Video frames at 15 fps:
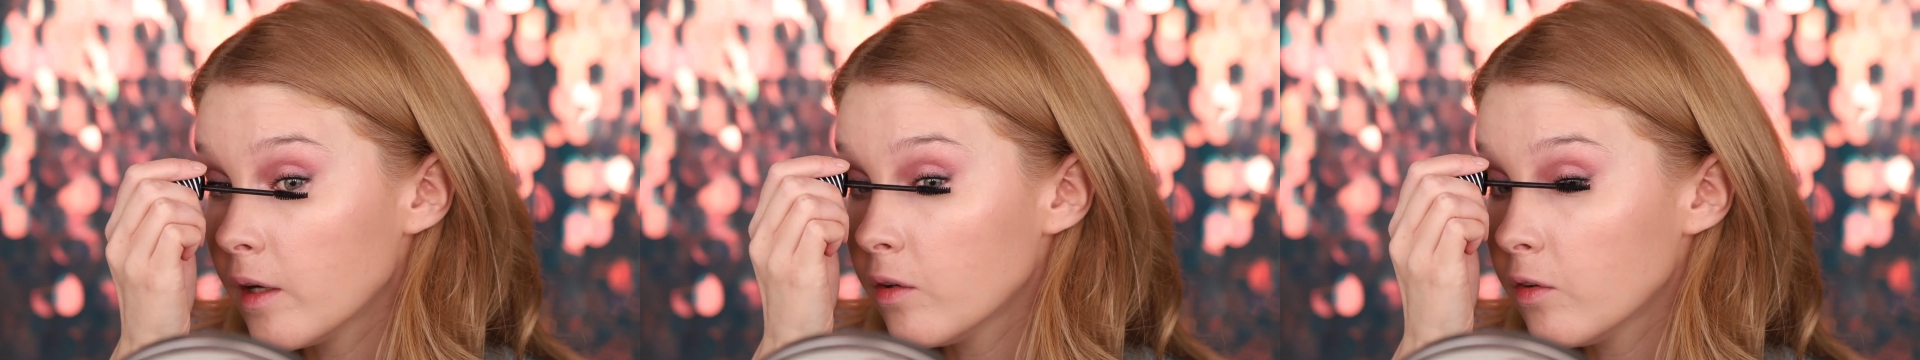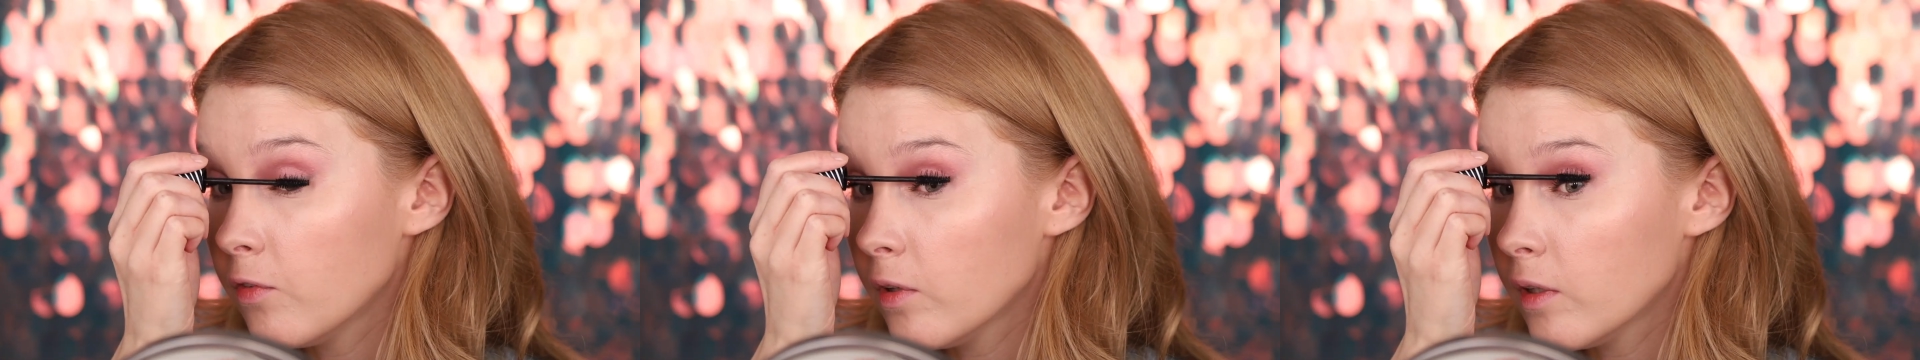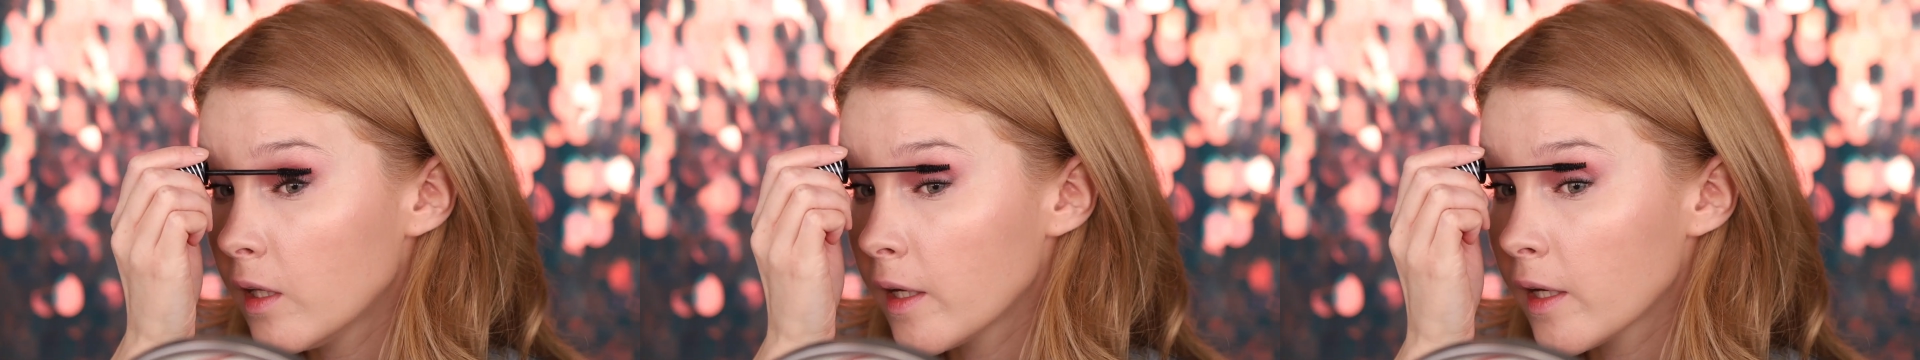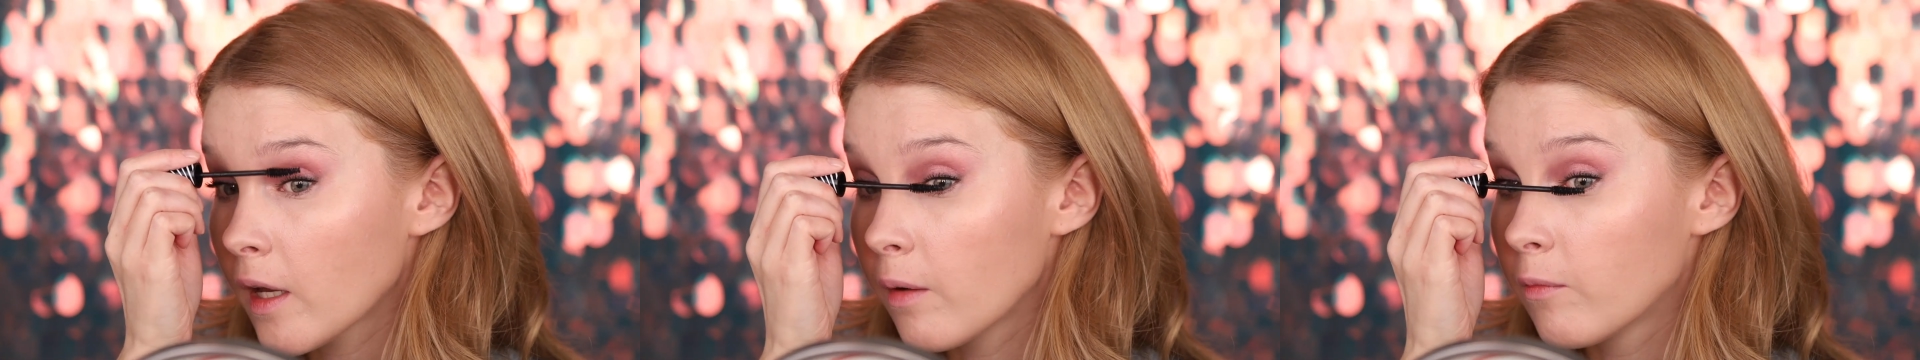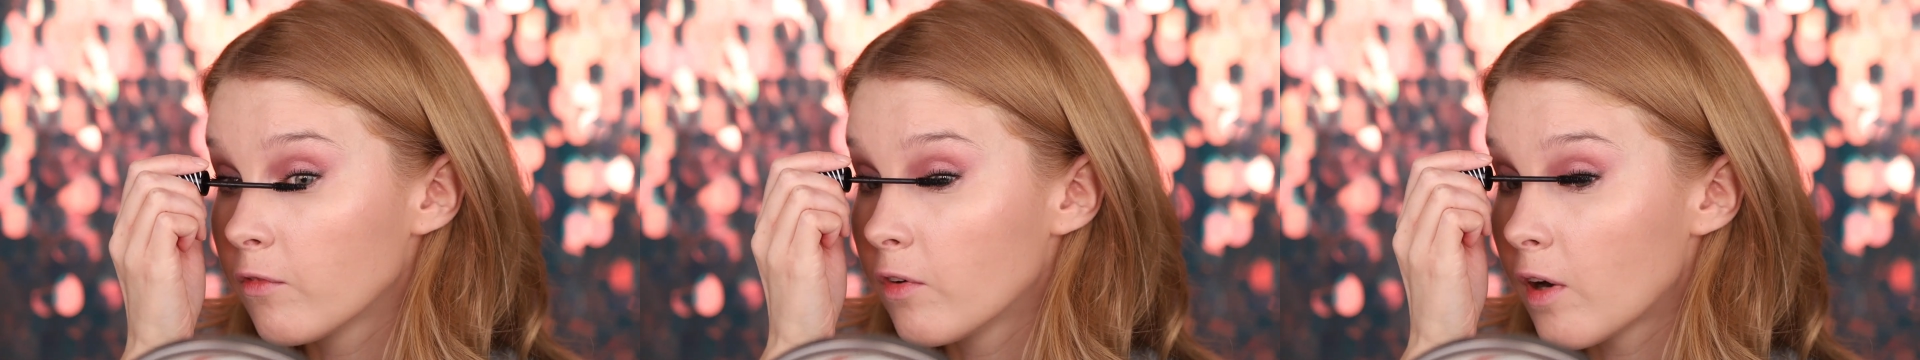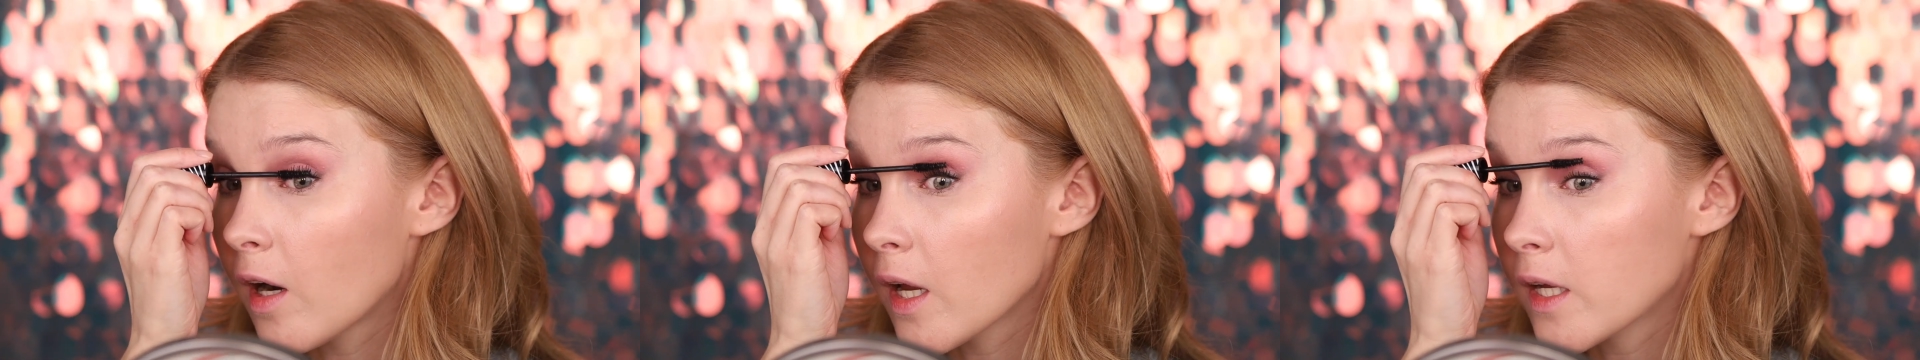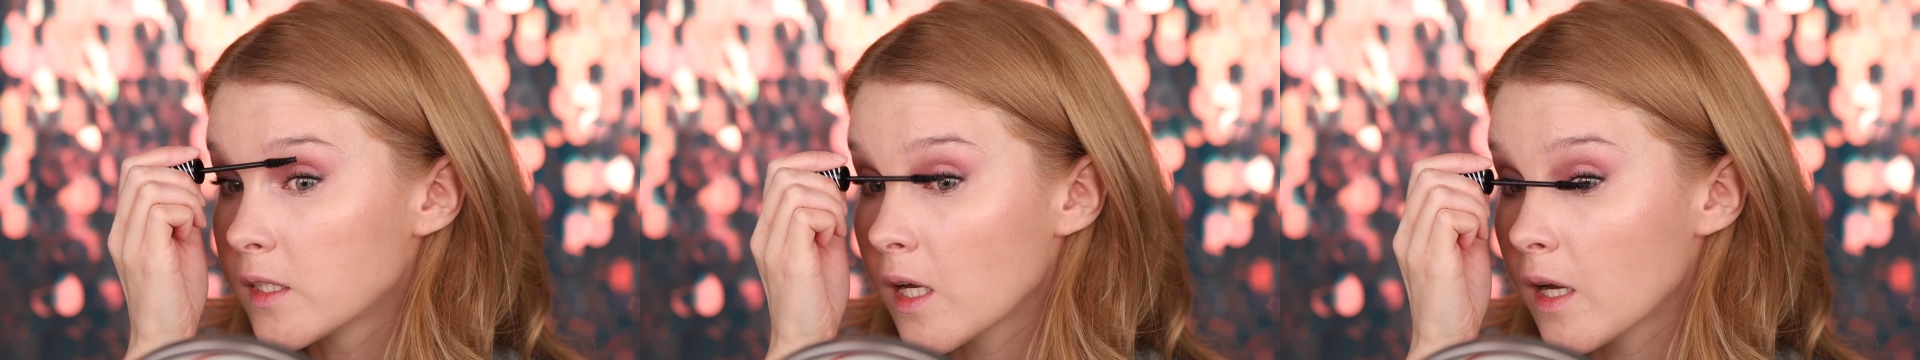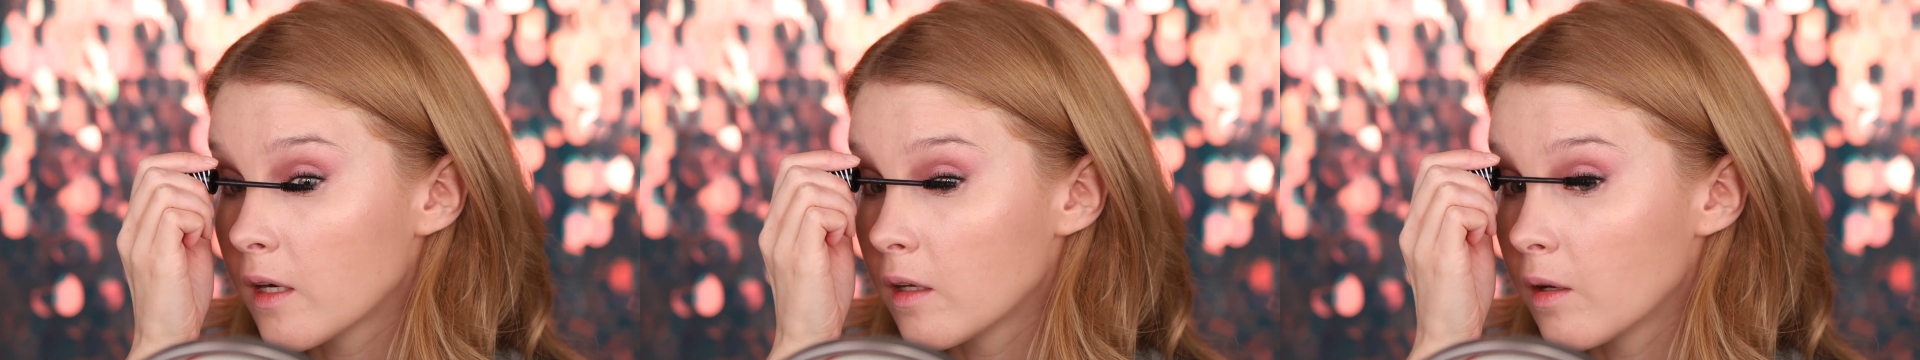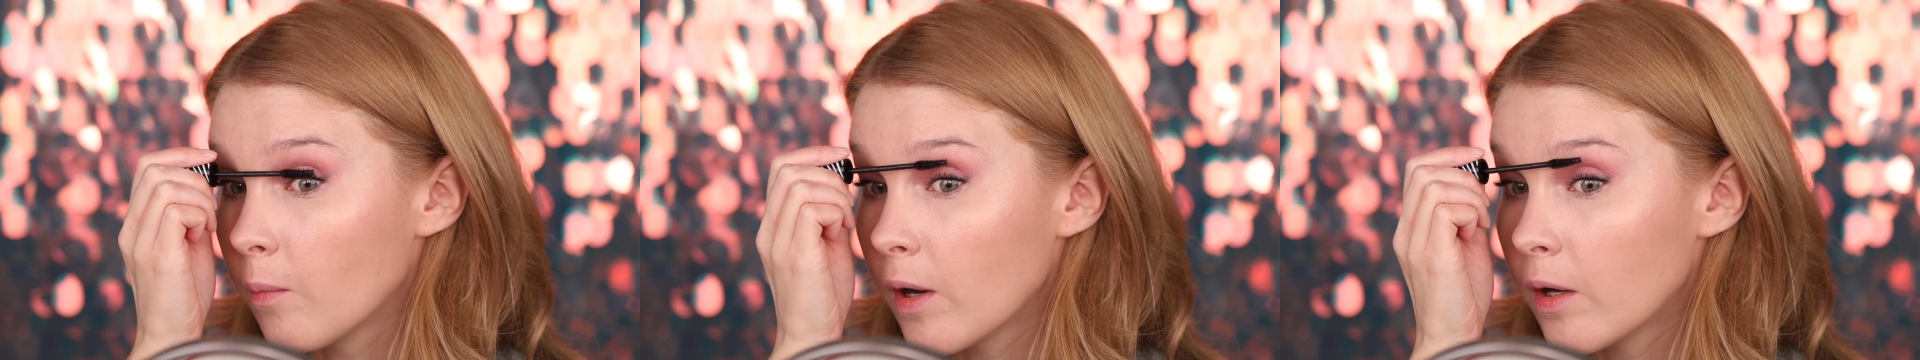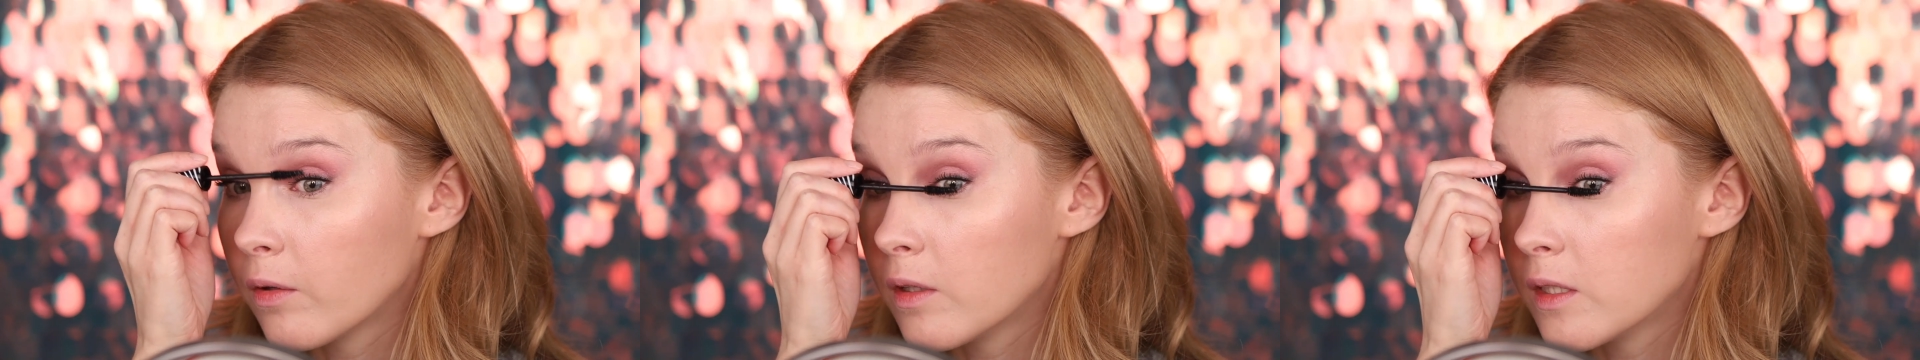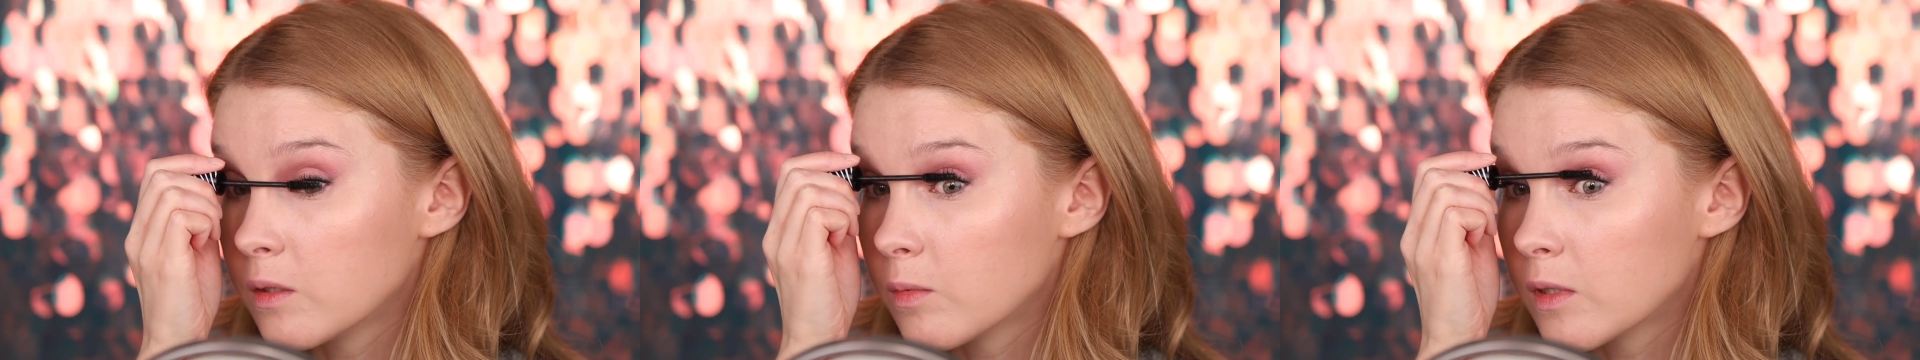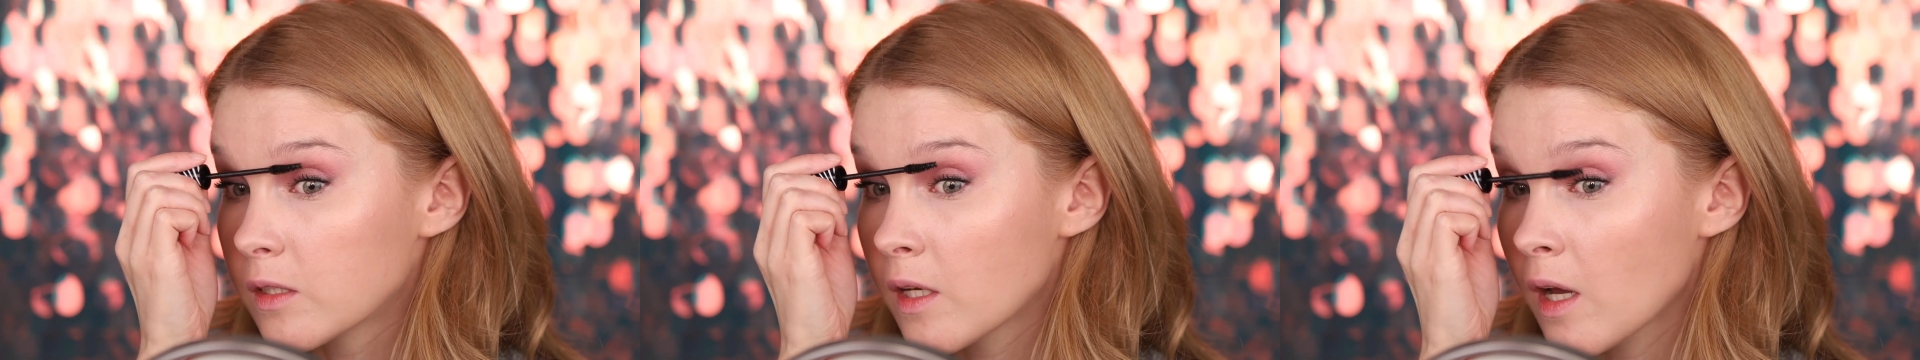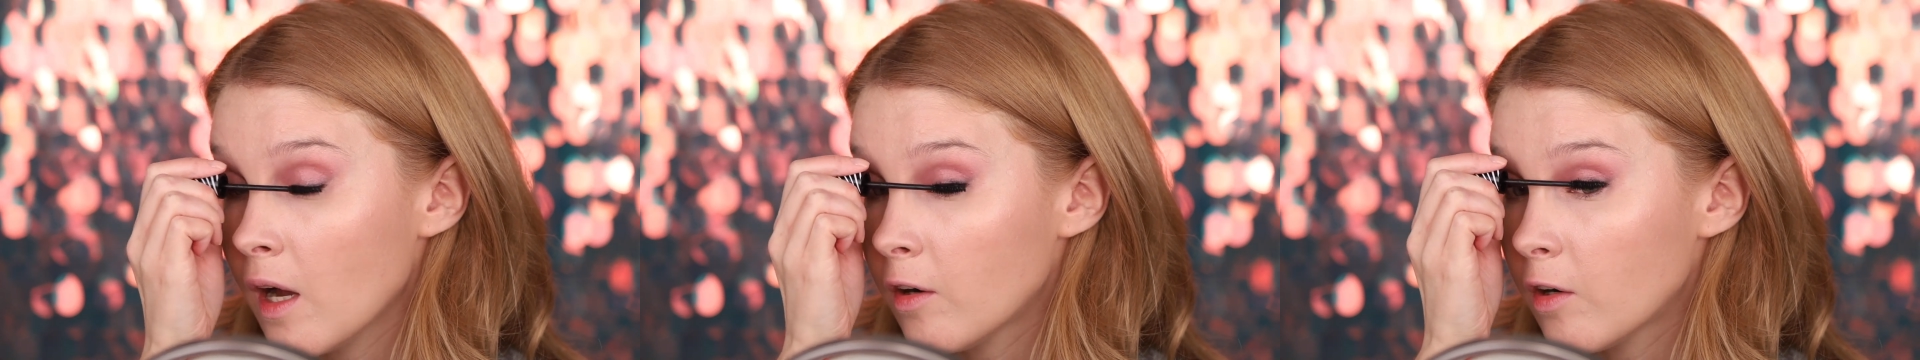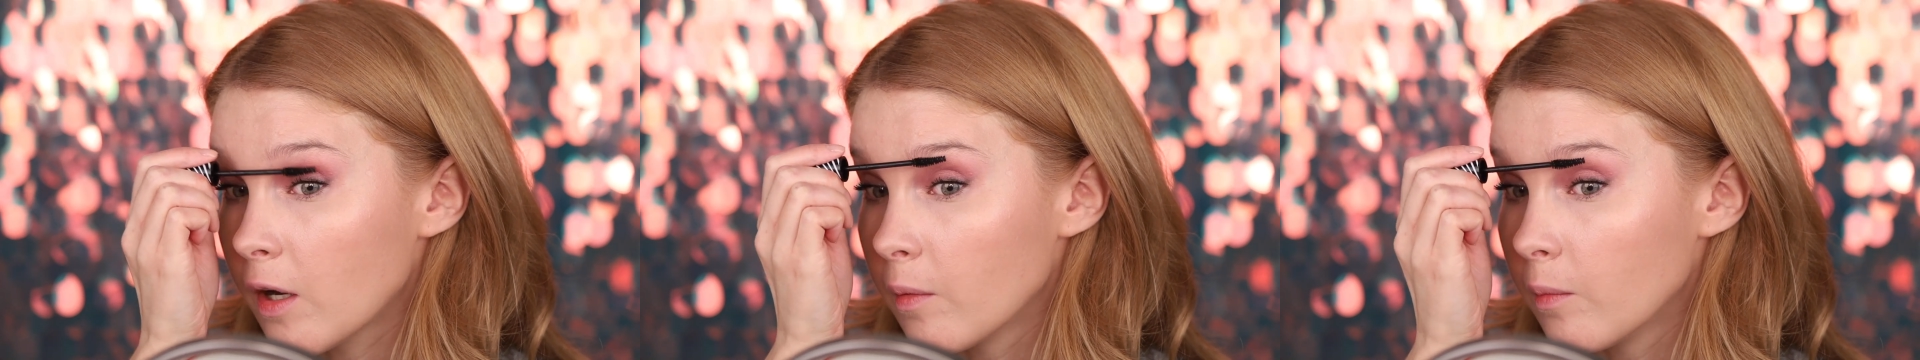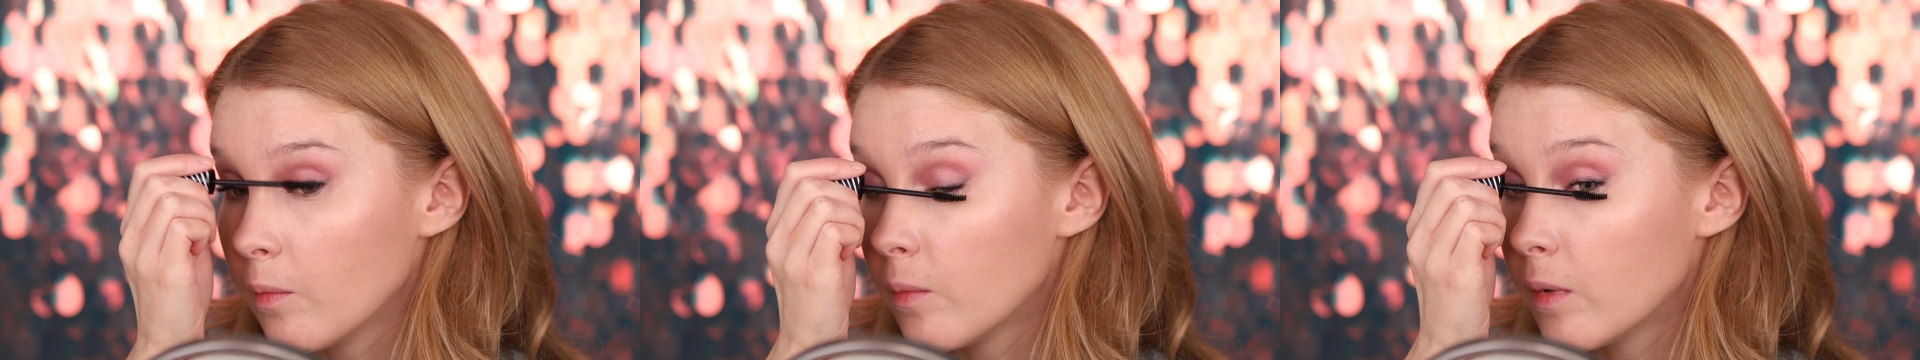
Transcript: I don't feel like I'm very excited about this mascara,